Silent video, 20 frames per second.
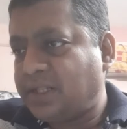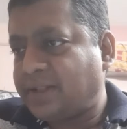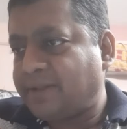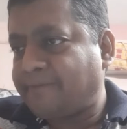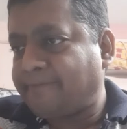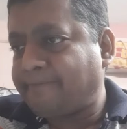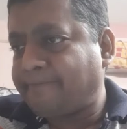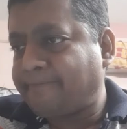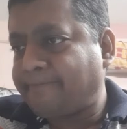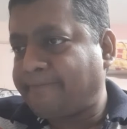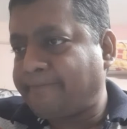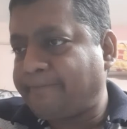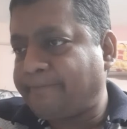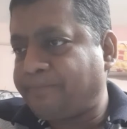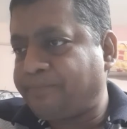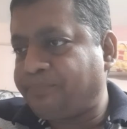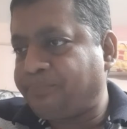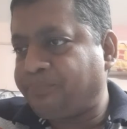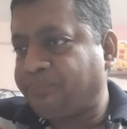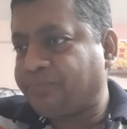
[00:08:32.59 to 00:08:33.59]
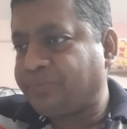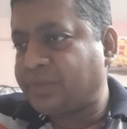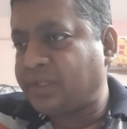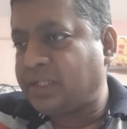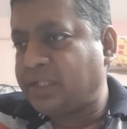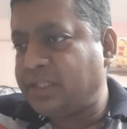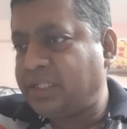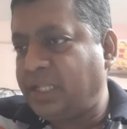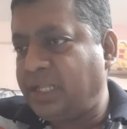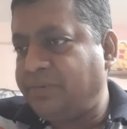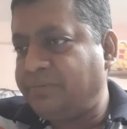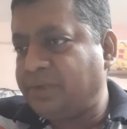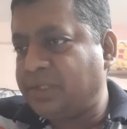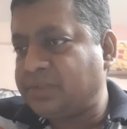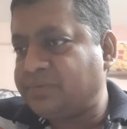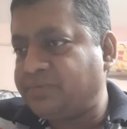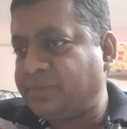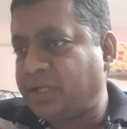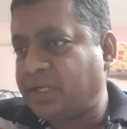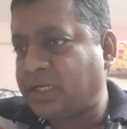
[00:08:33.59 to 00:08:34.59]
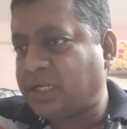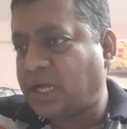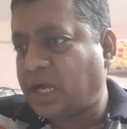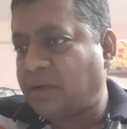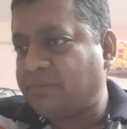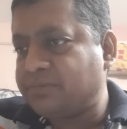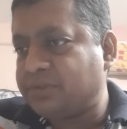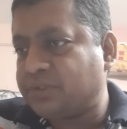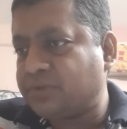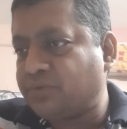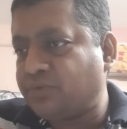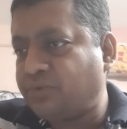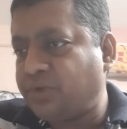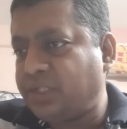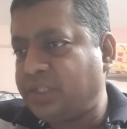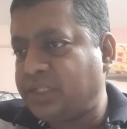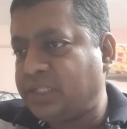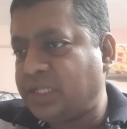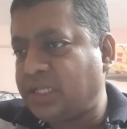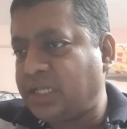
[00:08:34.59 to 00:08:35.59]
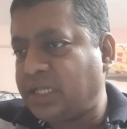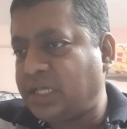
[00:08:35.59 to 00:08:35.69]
The investment comes with